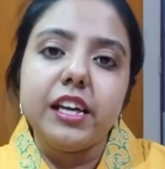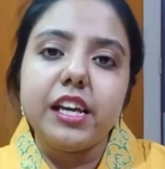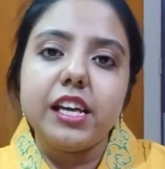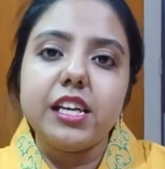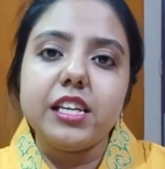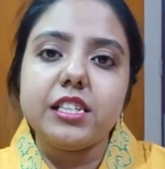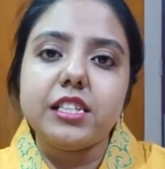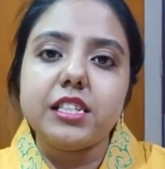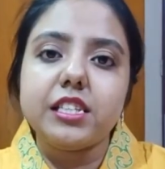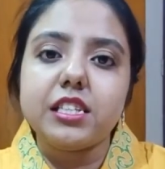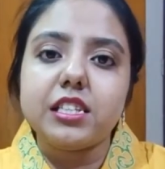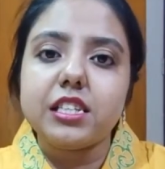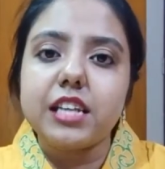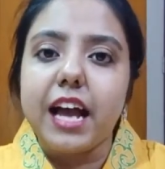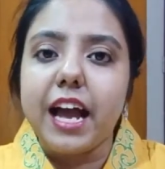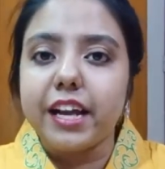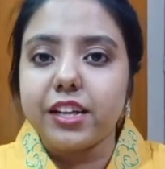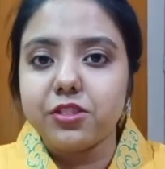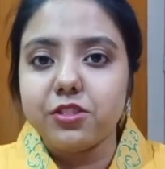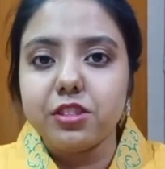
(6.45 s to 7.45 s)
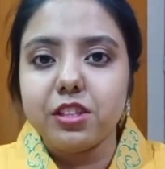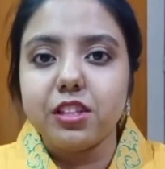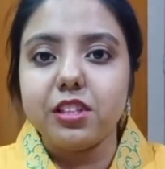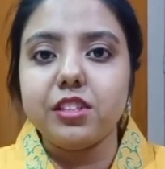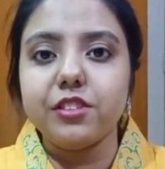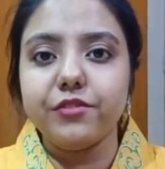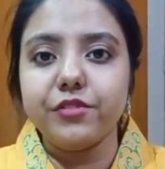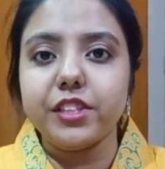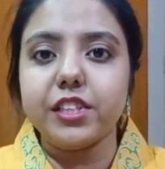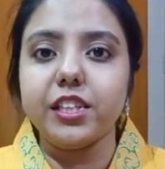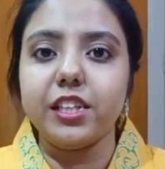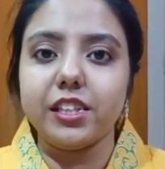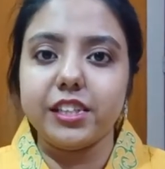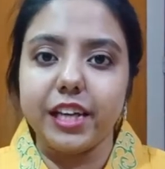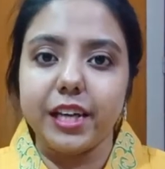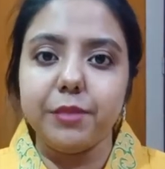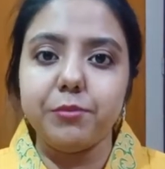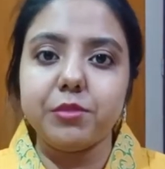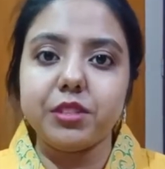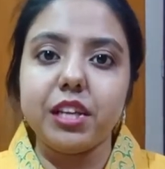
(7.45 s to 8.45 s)
It's actually difficult
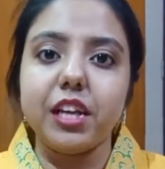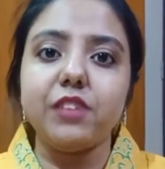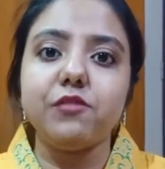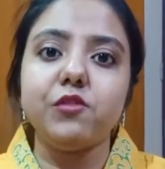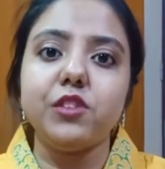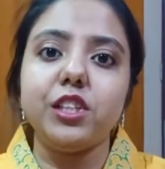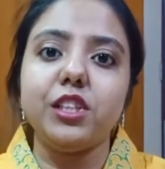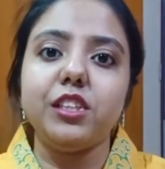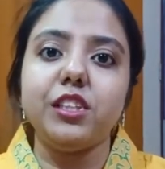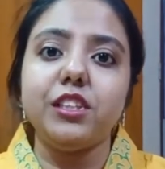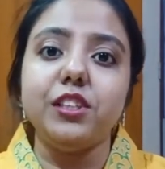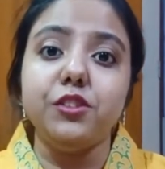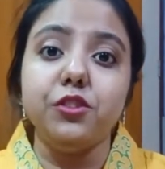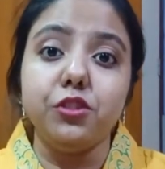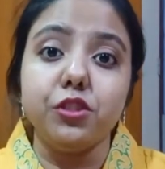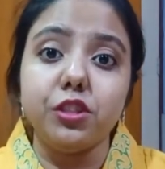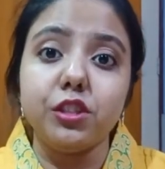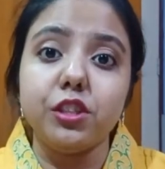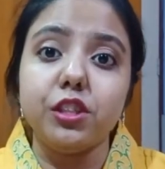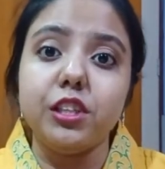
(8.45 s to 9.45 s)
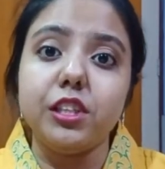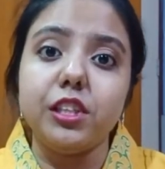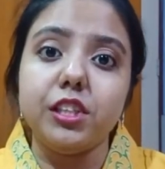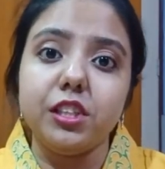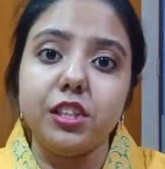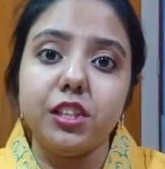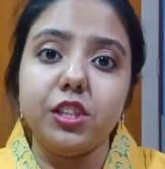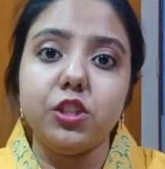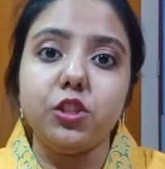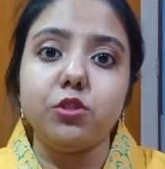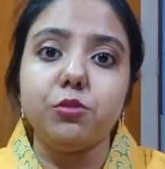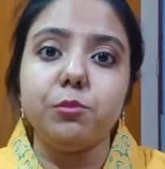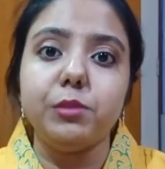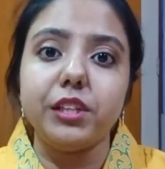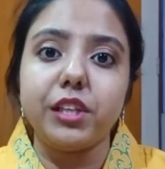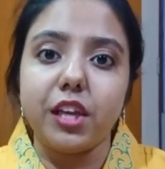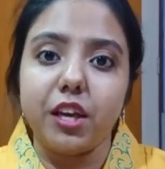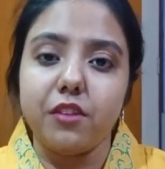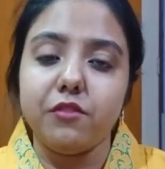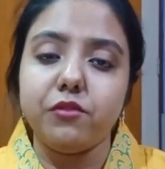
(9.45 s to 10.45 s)
times and we really need to be
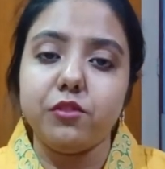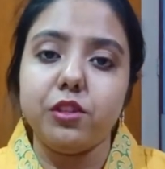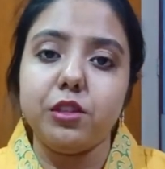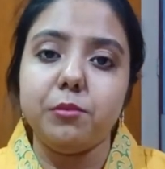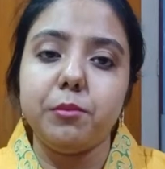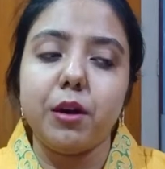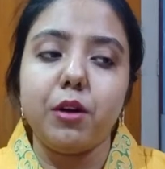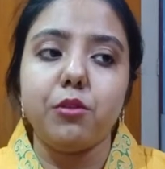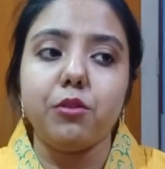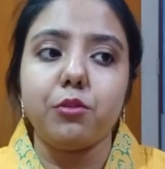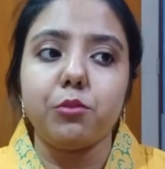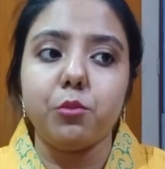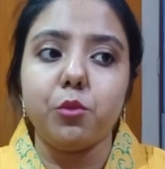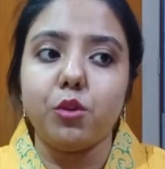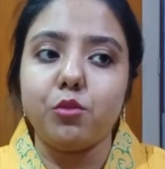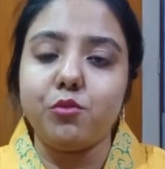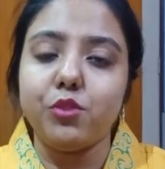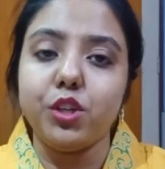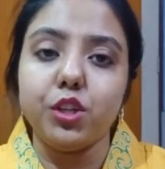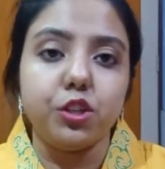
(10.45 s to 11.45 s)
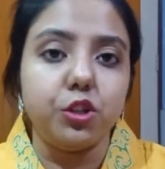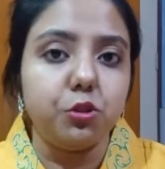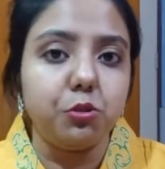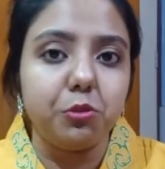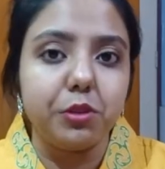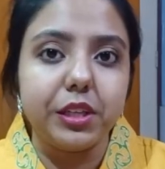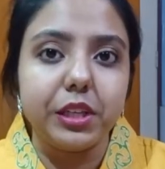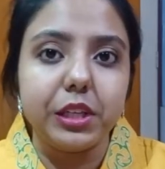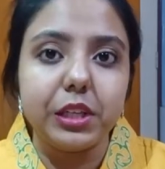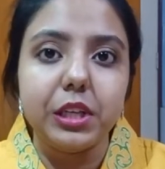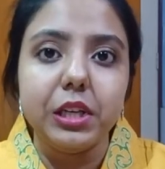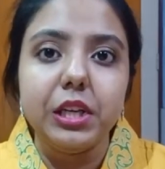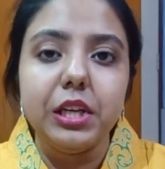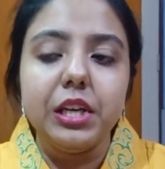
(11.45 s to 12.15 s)
careful about what we are doing